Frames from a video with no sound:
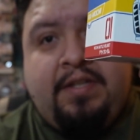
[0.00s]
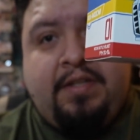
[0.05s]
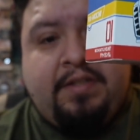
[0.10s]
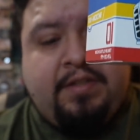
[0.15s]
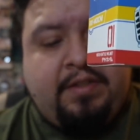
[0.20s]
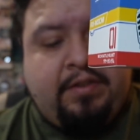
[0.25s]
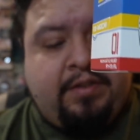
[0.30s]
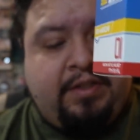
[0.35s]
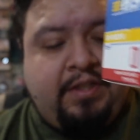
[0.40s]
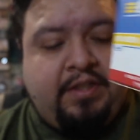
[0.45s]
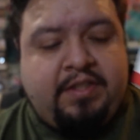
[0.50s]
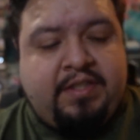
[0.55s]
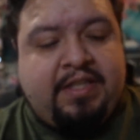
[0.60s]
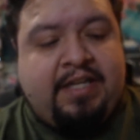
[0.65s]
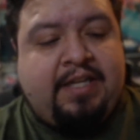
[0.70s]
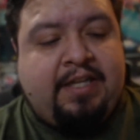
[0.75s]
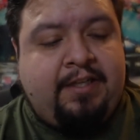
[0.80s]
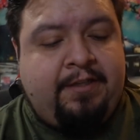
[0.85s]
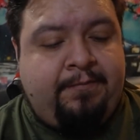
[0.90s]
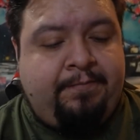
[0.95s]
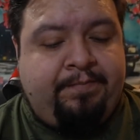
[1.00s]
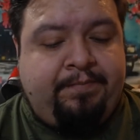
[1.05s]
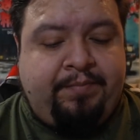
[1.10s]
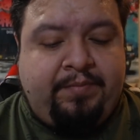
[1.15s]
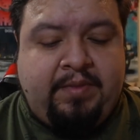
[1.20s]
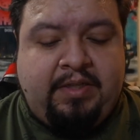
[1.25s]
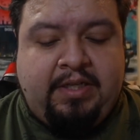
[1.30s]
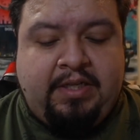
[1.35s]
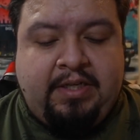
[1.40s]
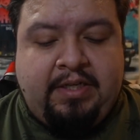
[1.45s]
So there's that.
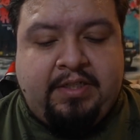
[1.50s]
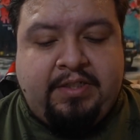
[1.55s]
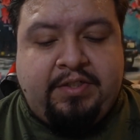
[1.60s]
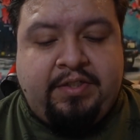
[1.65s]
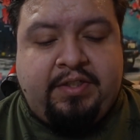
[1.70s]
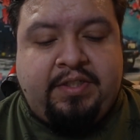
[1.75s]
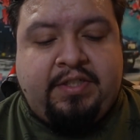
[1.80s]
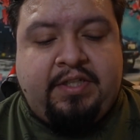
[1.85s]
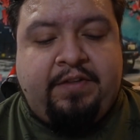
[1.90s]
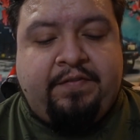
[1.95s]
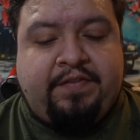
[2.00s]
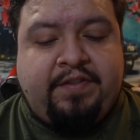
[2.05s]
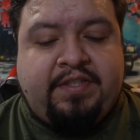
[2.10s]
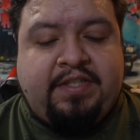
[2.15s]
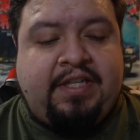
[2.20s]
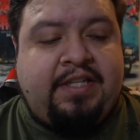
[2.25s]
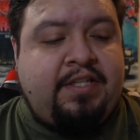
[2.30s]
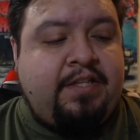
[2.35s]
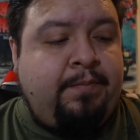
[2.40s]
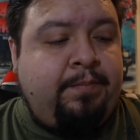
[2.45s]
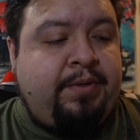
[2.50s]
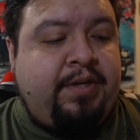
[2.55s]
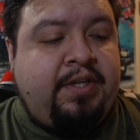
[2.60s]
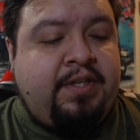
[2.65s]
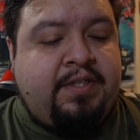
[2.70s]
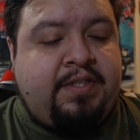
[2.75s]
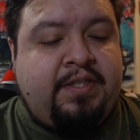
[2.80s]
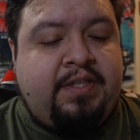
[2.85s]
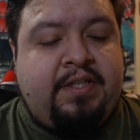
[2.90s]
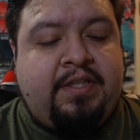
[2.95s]
And as you can see, for size
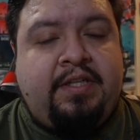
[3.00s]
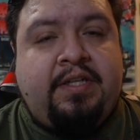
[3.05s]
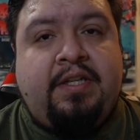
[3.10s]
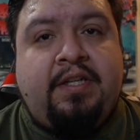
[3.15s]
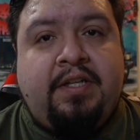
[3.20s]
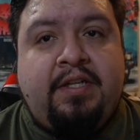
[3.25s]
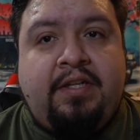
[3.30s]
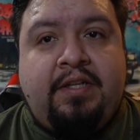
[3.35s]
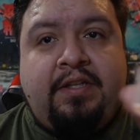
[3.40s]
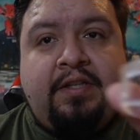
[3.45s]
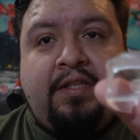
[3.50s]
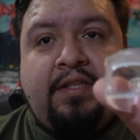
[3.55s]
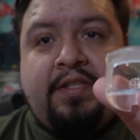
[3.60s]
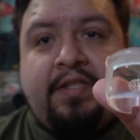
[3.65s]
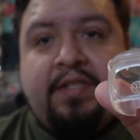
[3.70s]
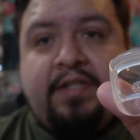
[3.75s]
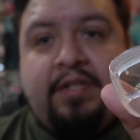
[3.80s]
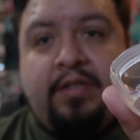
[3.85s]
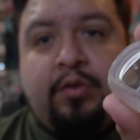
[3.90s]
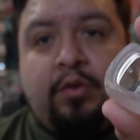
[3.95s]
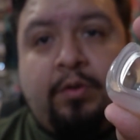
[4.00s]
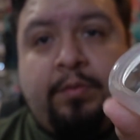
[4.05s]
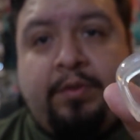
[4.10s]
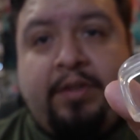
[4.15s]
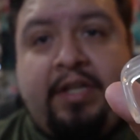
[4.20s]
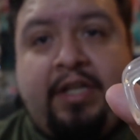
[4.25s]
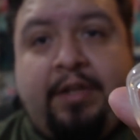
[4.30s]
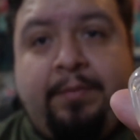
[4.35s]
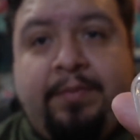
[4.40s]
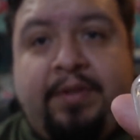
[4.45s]
comparison, this is a normal
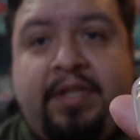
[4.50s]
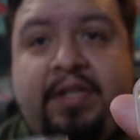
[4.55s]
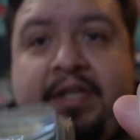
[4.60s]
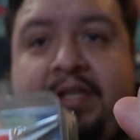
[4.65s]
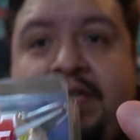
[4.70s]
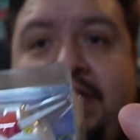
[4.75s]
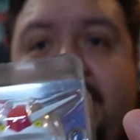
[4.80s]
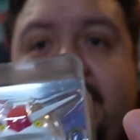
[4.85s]
helmet,